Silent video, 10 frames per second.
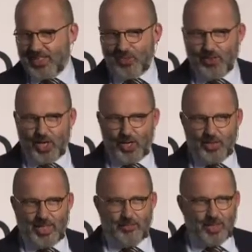As you know,
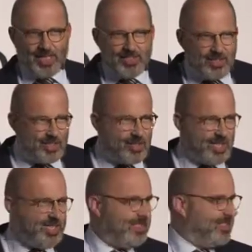every
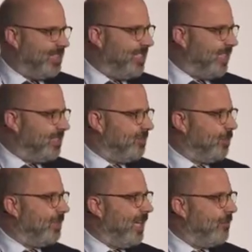SDG is connected
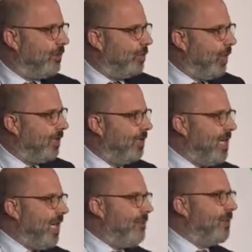with
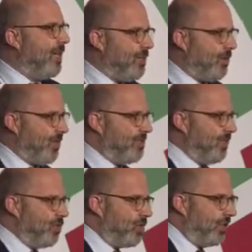every other
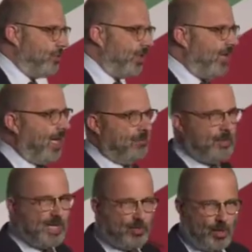SDG. We can't
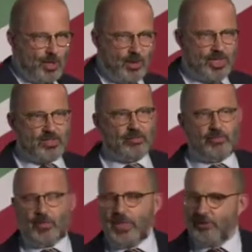make progress
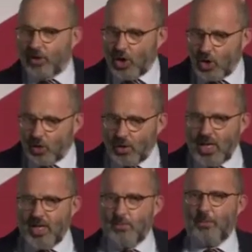if the whole
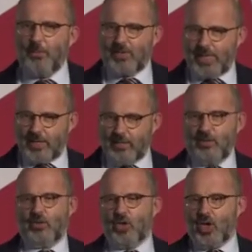set
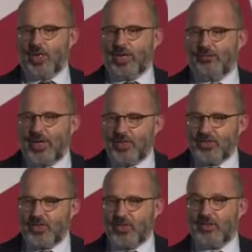do not
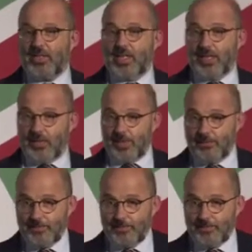advance together.